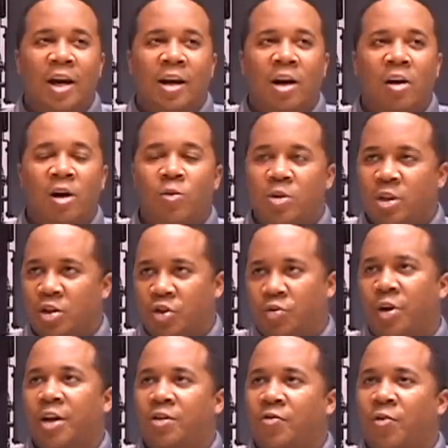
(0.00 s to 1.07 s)
Not only was he a
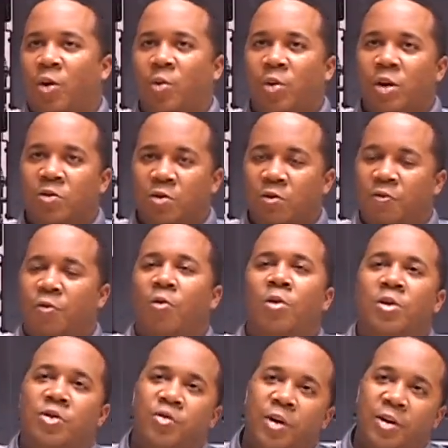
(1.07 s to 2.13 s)
transfer, but he was a
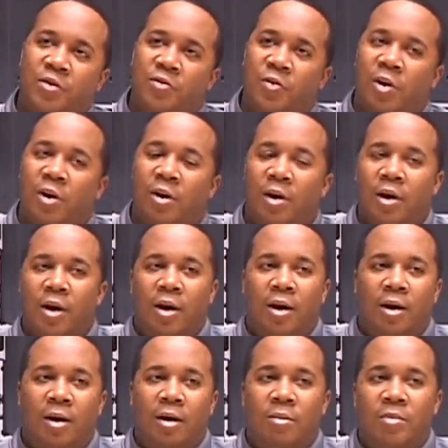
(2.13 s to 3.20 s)
foreign transfer,
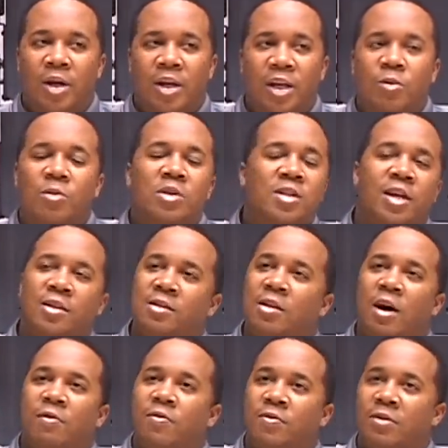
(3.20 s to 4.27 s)
um, and he would say
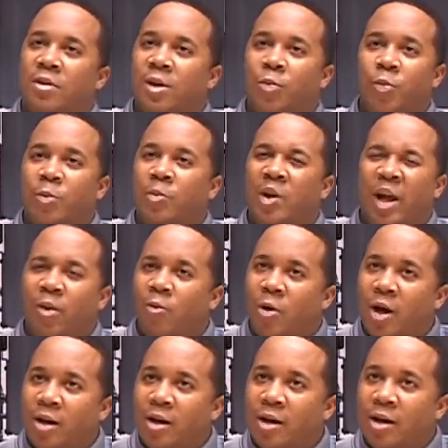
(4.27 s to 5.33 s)
stuff, and we'd be like,
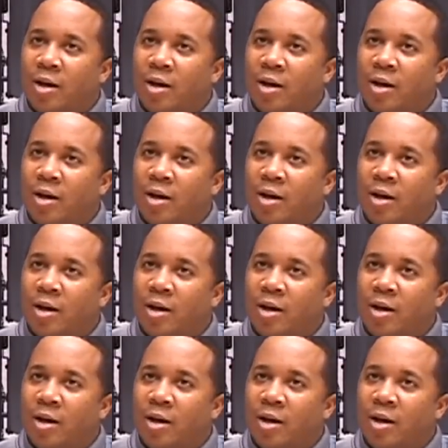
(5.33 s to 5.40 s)
what?